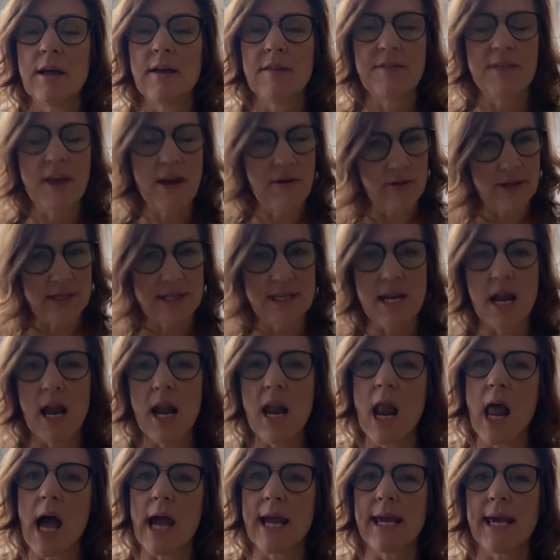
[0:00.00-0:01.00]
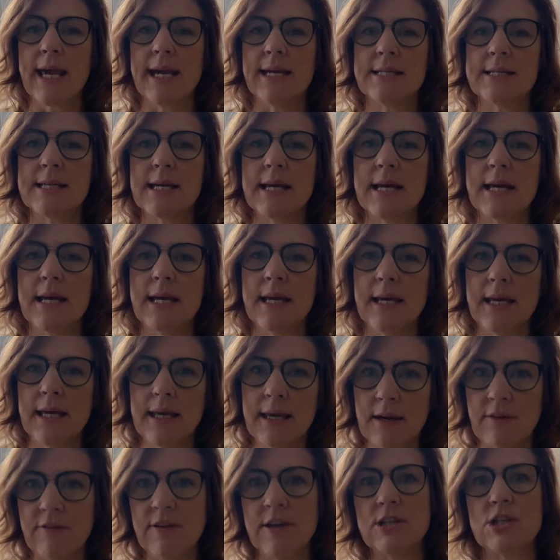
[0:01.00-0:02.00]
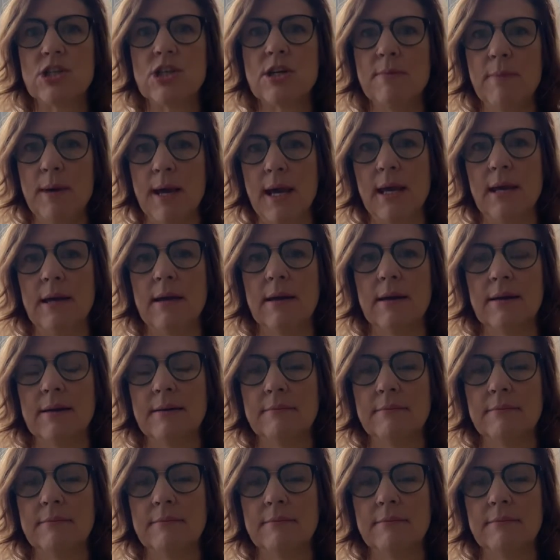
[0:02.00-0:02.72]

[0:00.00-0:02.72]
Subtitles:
there is none like it, give it to me.